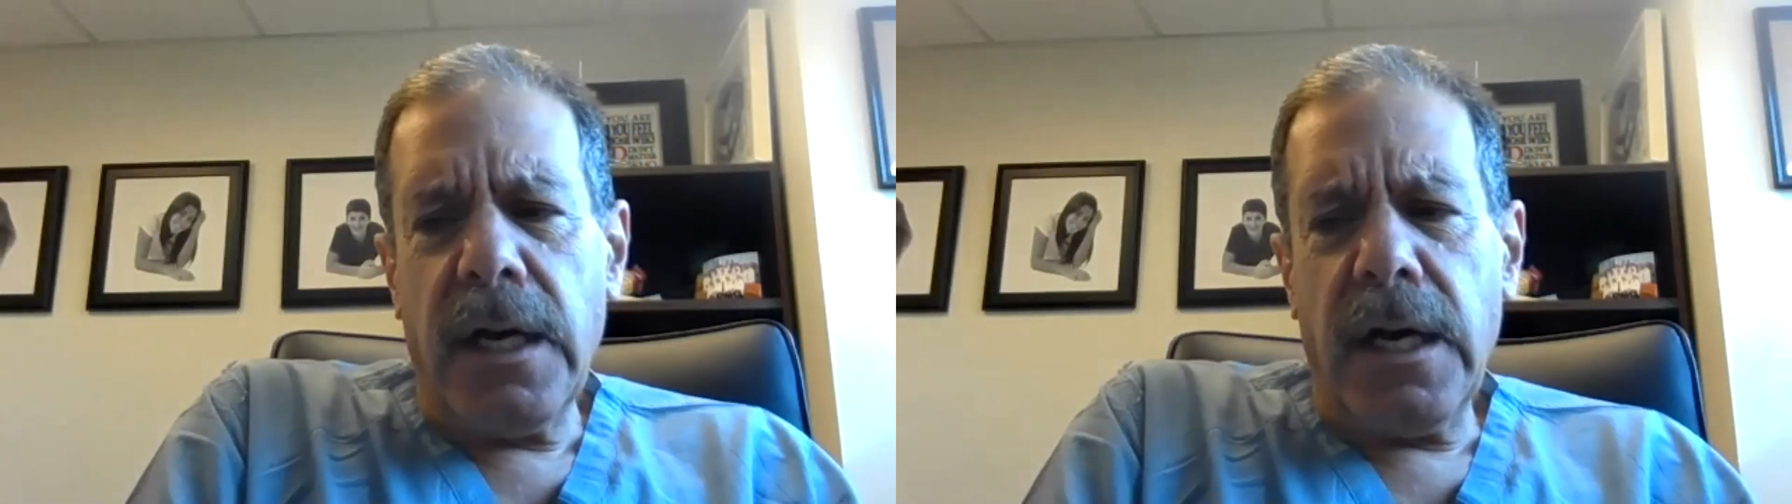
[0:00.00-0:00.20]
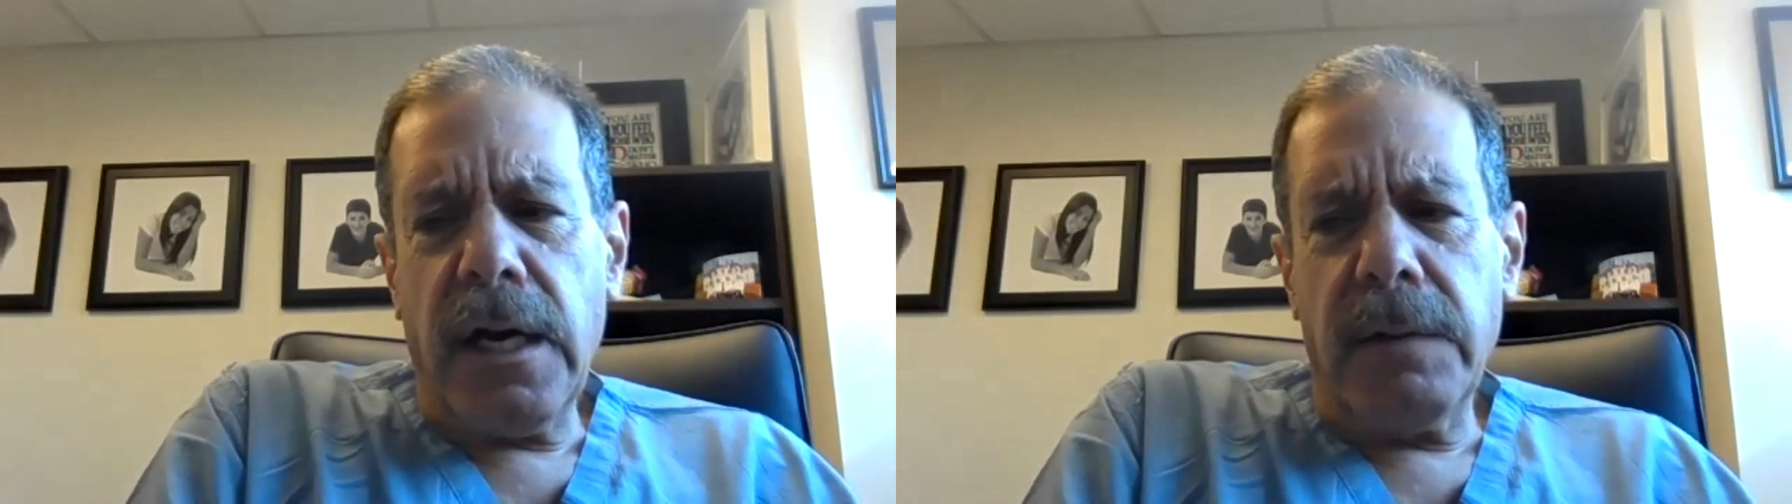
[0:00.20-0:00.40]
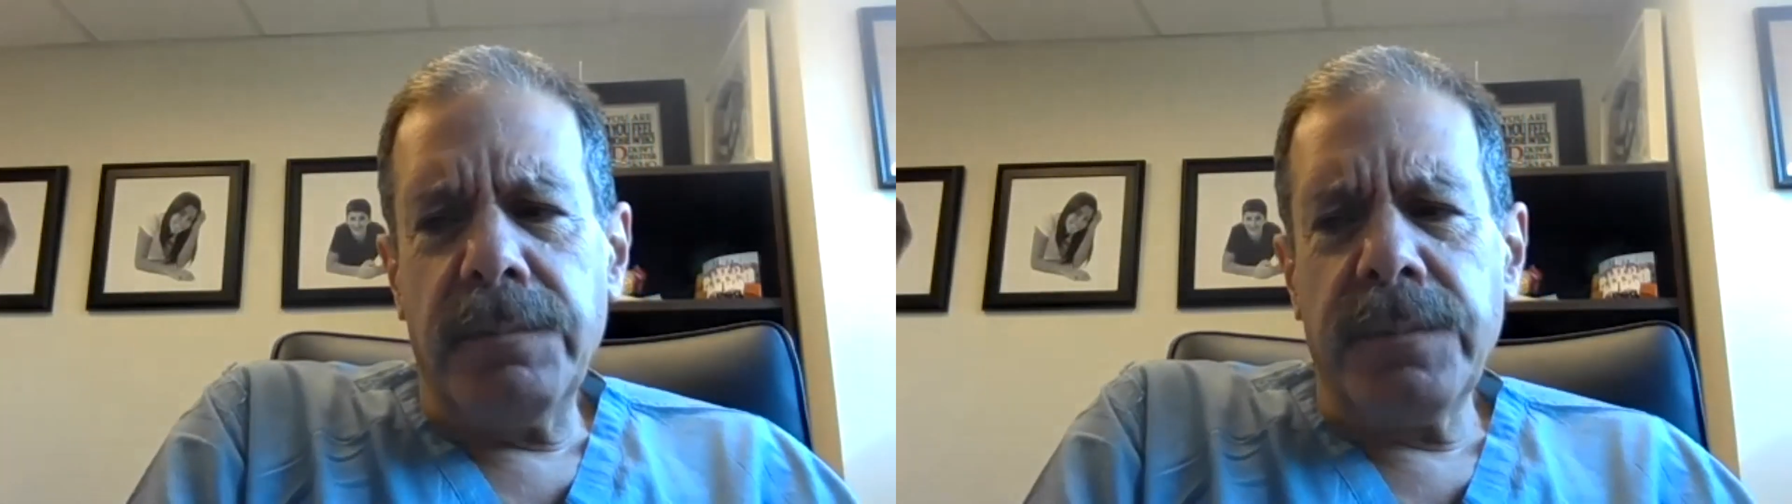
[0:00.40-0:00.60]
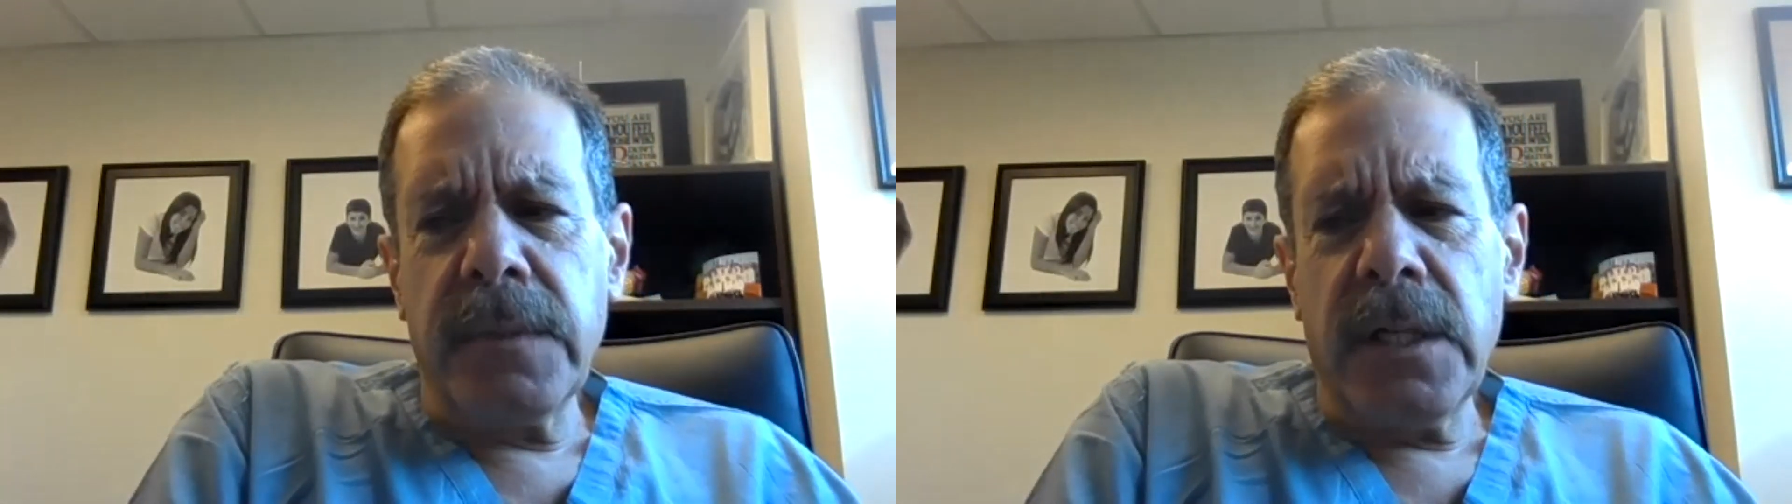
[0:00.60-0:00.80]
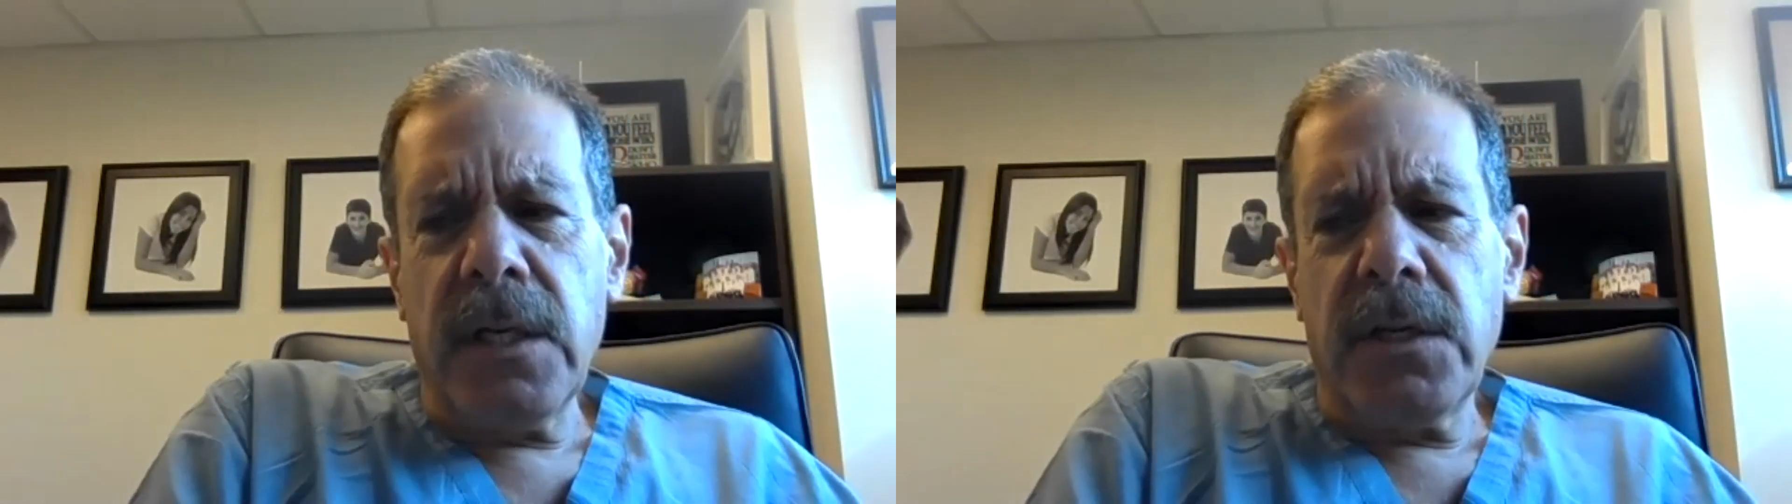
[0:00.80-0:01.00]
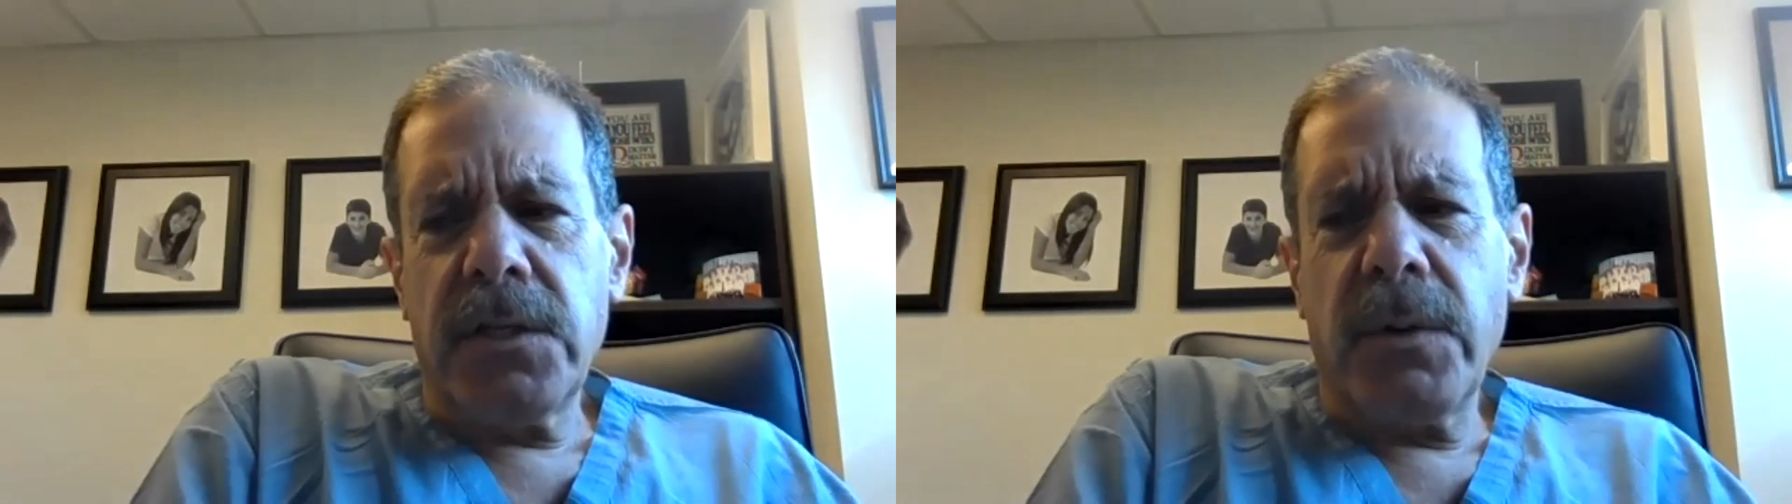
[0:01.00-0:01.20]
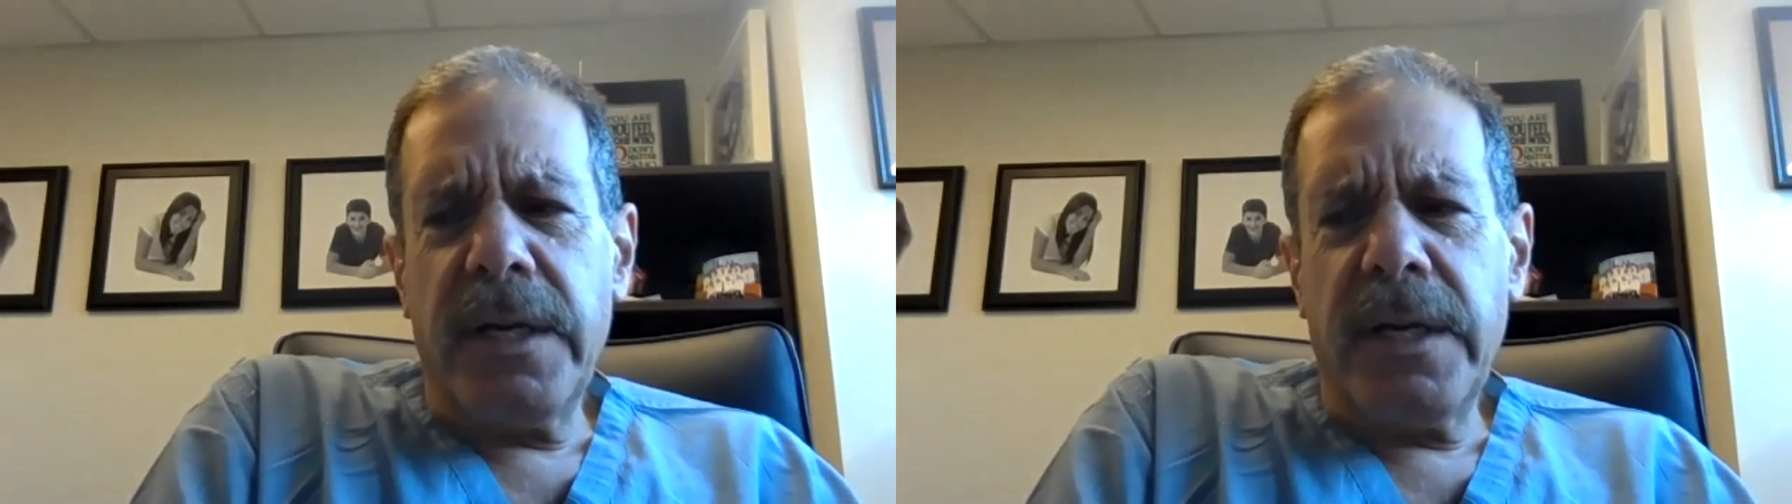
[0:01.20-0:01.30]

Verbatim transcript: Um, so